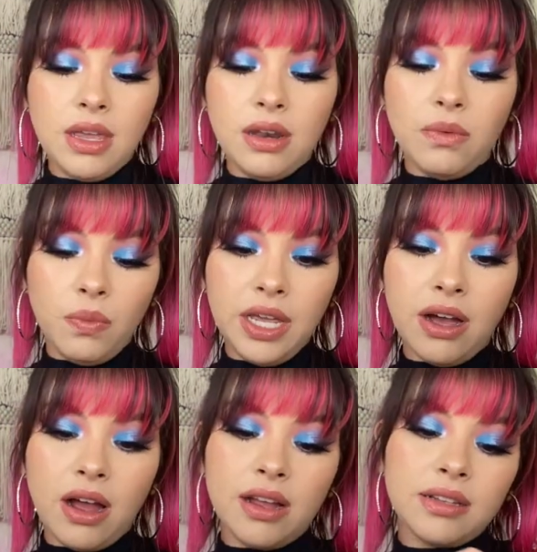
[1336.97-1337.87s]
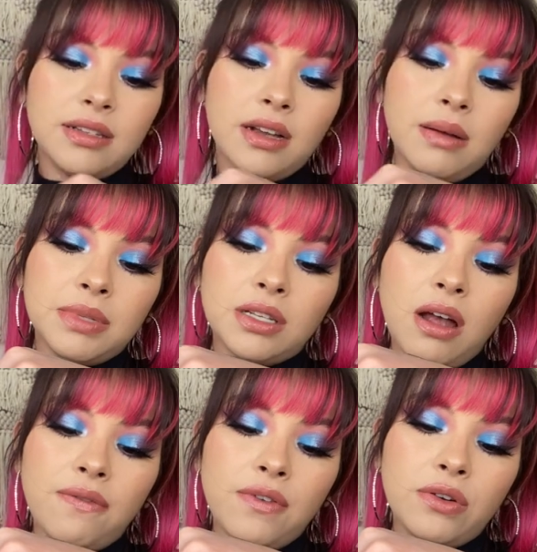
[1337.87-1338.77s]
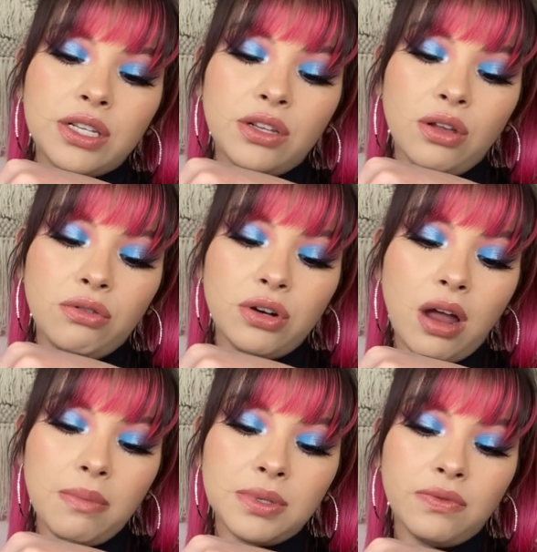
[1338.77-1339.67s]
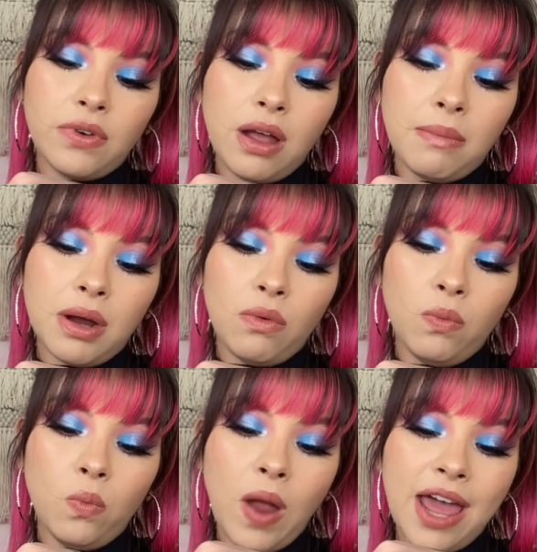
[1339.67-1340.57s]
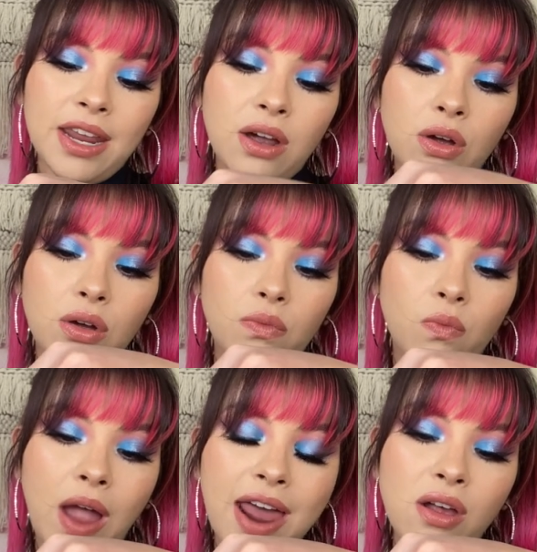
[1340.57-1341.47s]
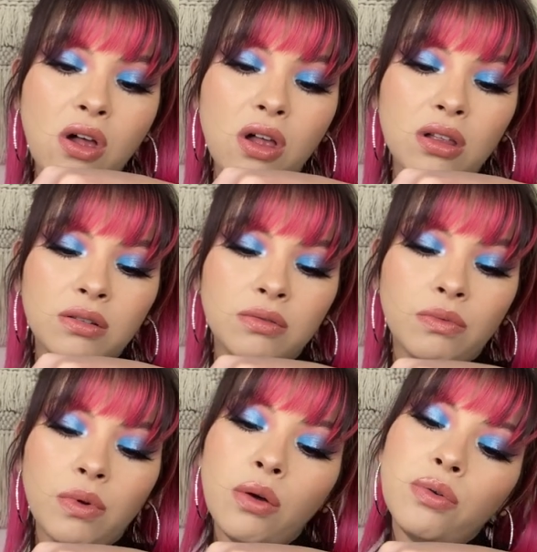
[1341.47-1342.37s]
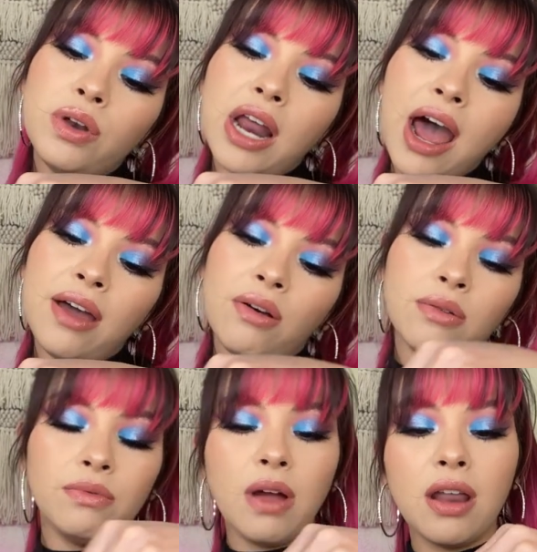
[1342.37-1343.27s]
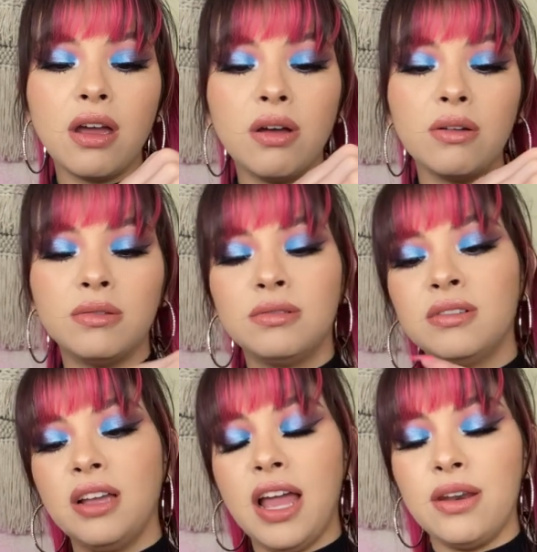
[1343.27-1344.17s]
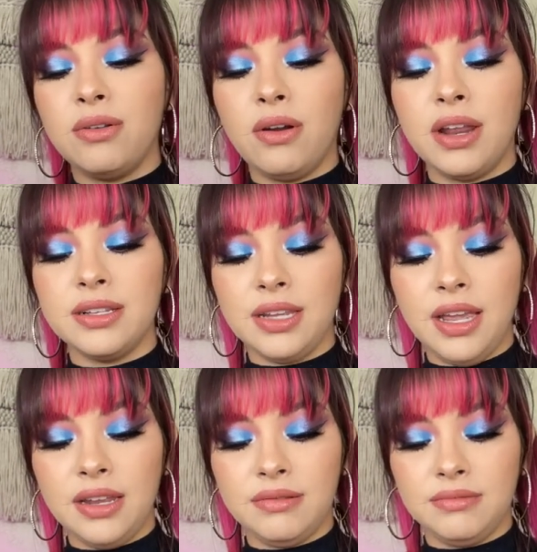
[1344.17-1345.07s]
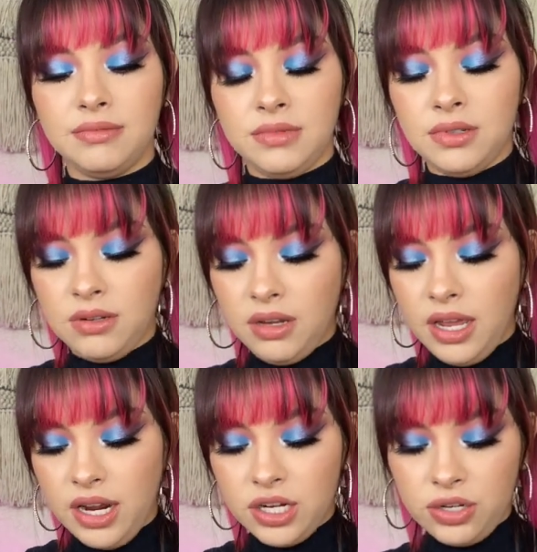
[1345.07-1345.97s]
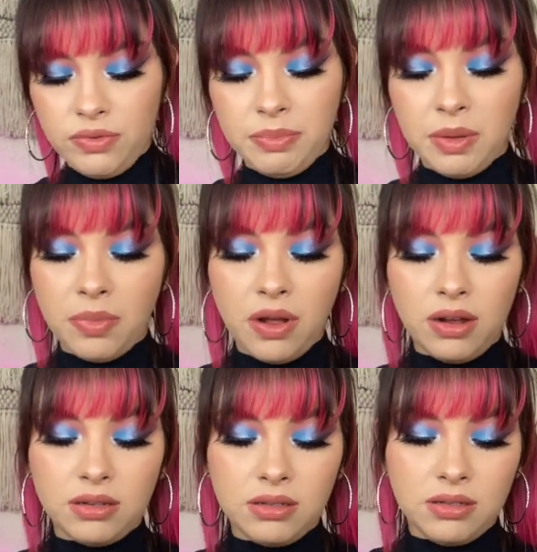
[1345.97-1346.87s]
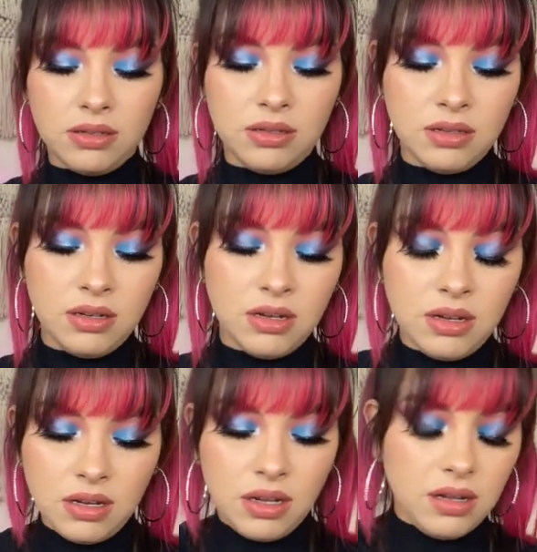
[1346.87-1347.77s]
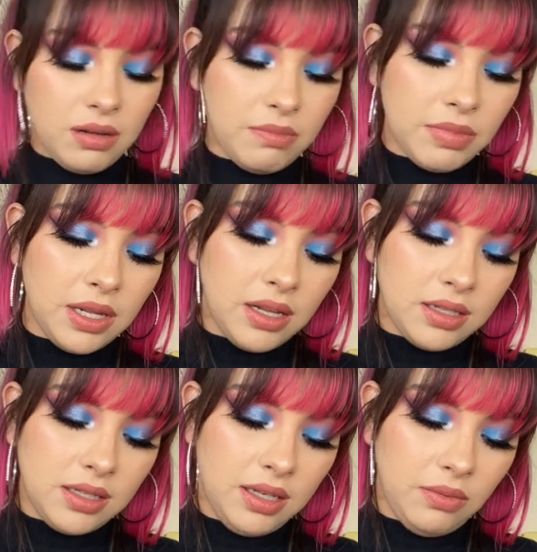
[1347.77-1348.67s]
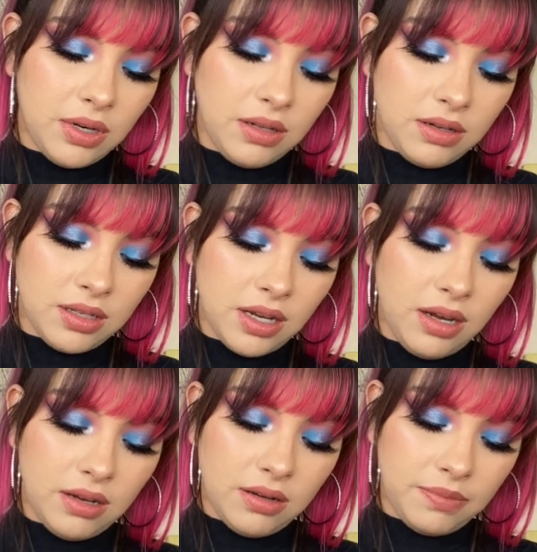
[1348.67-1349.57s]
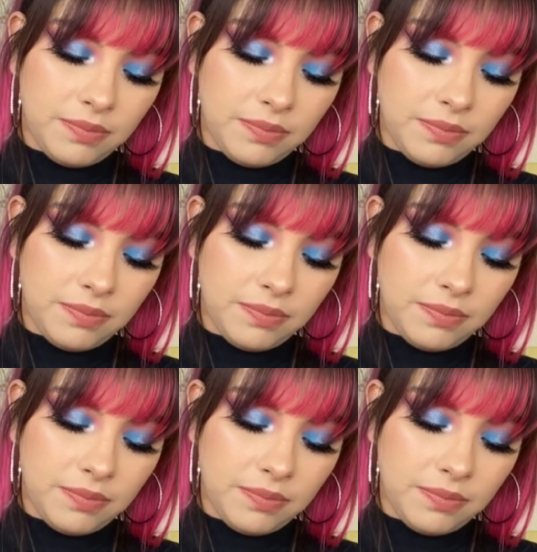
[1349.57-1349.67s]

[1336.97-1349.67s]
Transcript: Then we got some Soft Focus Glow Drops from Radic Rodial, Rodial, Rodial. I don't know how to say it. And I just ripped the box. Um, but let's see what it looks like.